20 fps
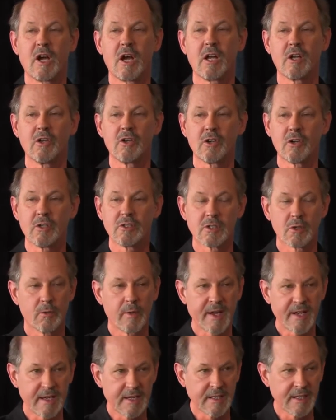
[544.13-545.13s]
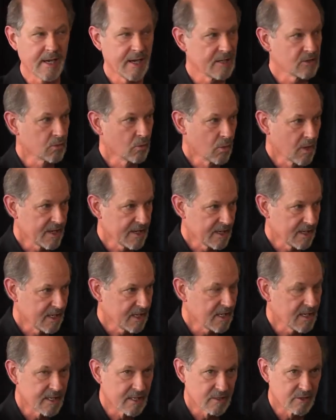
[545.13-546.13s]
not learned to recognize what it
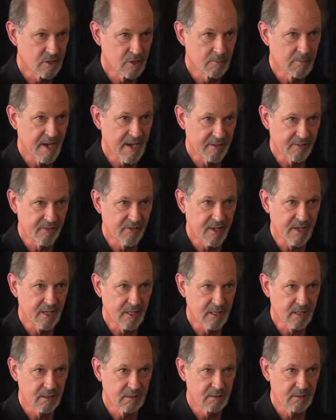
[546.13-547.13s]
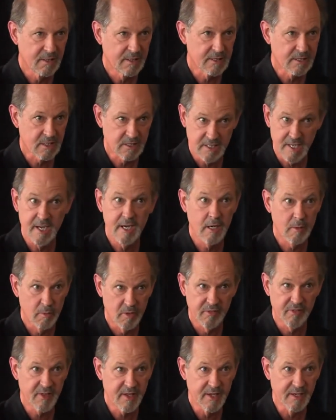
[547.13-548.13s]
is, you might think it is a
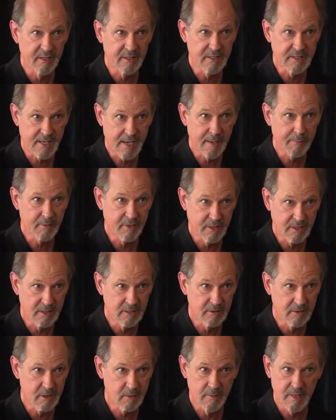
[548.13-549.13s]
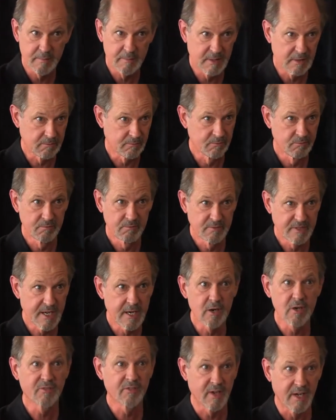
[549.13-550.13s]
terrible thing that's happening to you. You might be
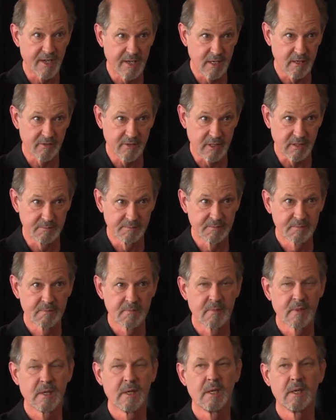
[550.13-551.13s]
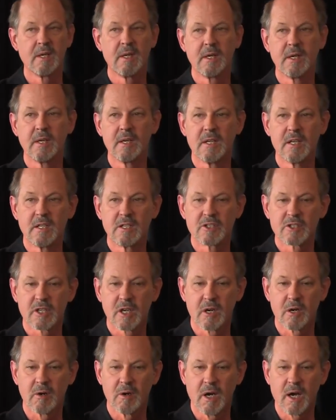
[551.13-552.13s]
terrified of it.
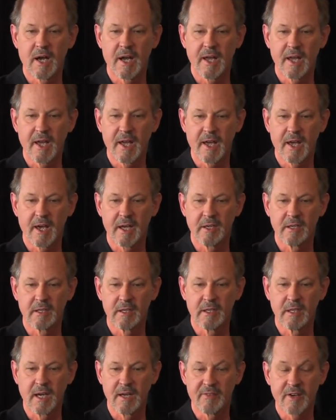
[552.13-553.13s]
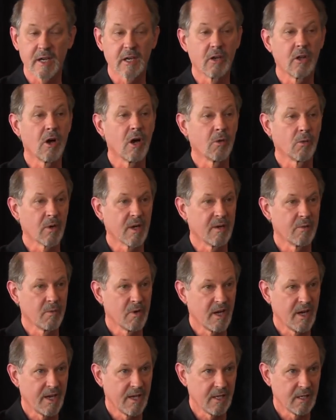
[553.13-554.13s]
So I've had a long
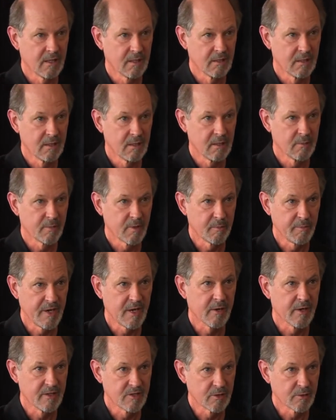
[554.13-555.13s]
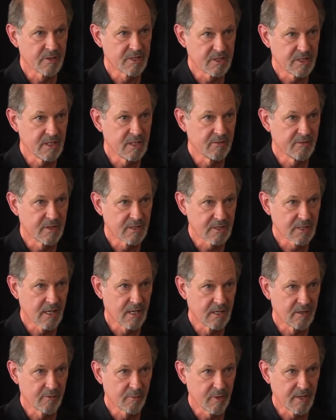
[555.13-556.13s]
runway in preparing to receive this
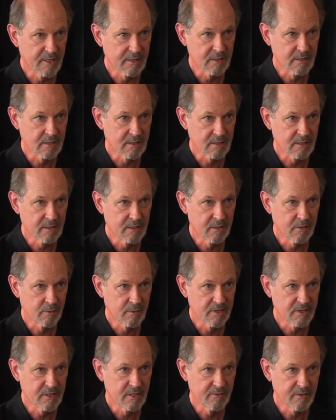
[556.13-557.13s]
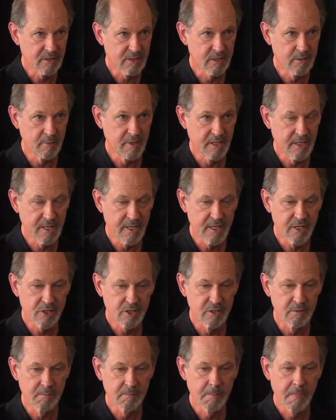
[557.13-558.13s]
kind of presence and to receive its
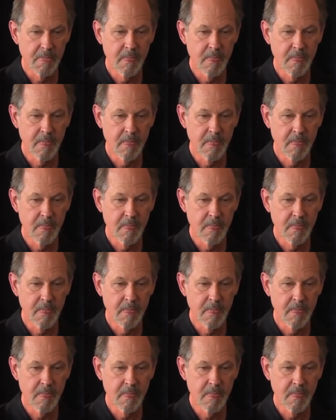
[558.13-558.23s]
communication.